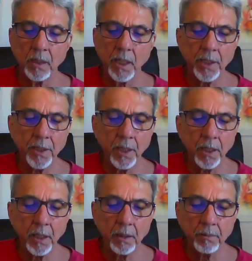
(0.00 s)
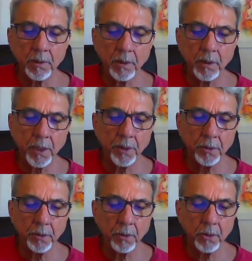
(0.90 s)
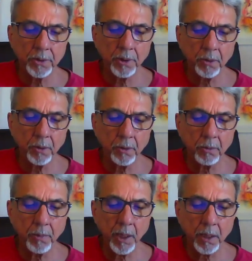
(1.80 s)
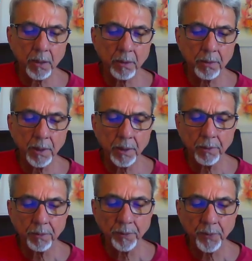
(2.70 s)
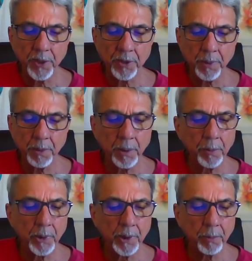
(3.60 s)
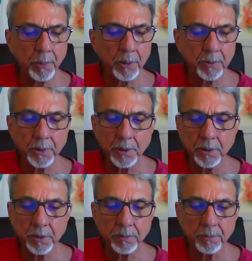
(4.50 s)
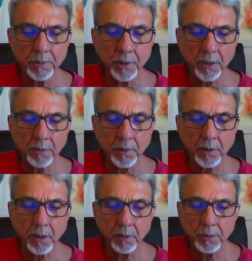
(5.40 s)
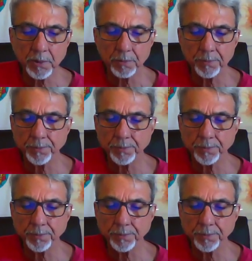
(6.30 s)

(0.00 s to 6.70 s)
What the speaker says: Can you or Mark refresh my memory about these Sanskrit terms?